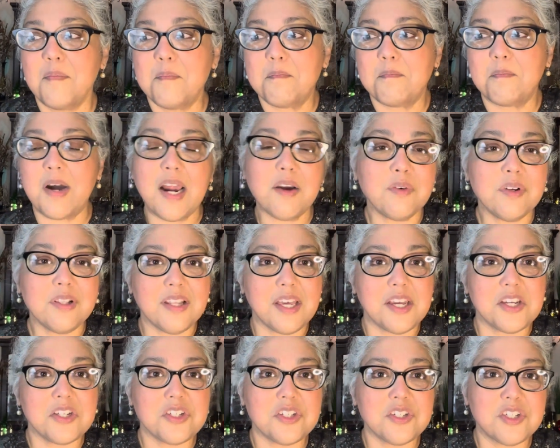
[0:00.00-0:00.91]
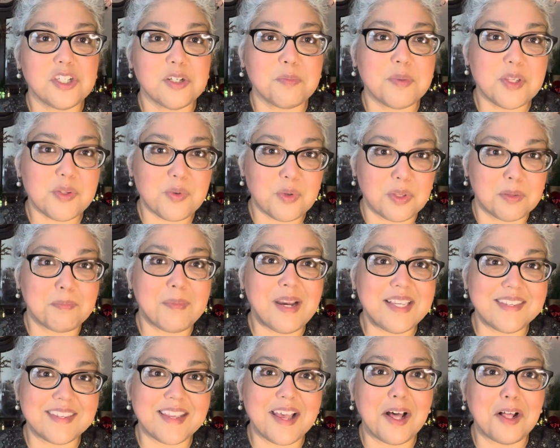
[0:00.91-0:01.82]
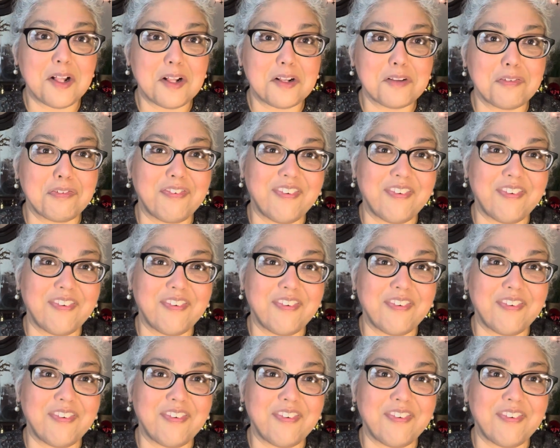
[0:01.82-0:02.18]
my relationship is with myself